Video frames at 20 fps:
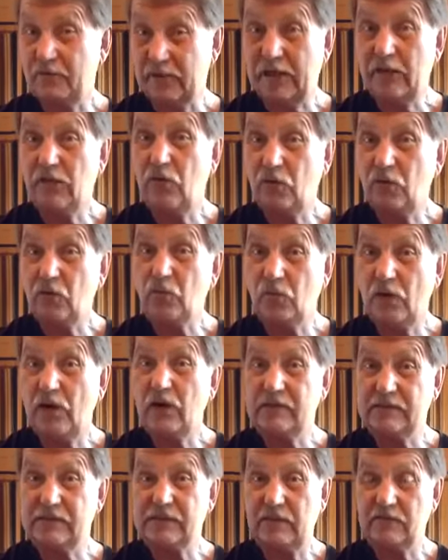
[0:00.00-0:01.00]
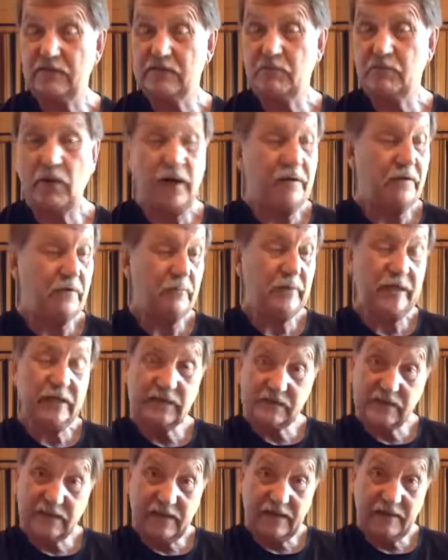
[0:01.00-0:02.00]
That whole run sounds minor
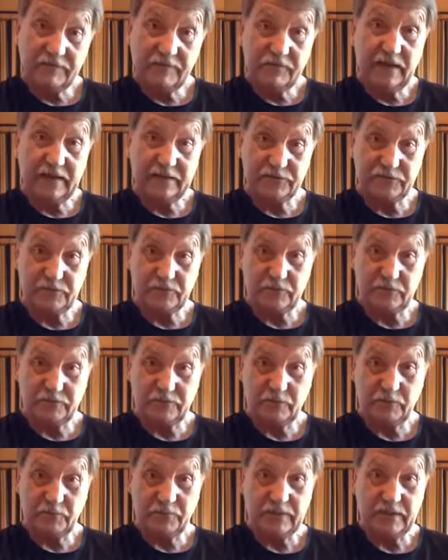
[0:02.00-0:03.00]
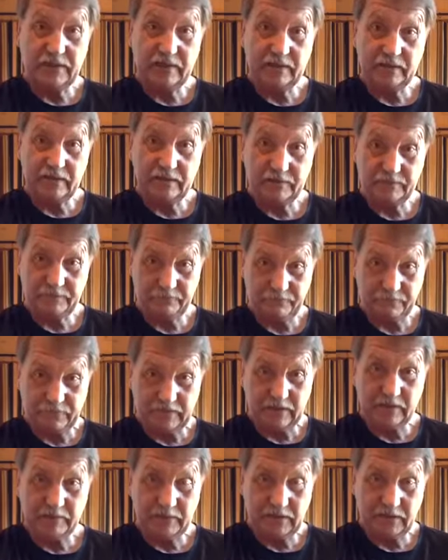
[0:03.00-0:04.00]
because of the F natural that we play in
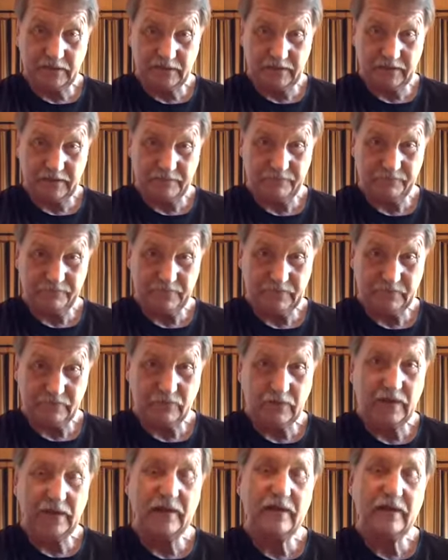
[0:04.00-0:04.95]
the melody, right?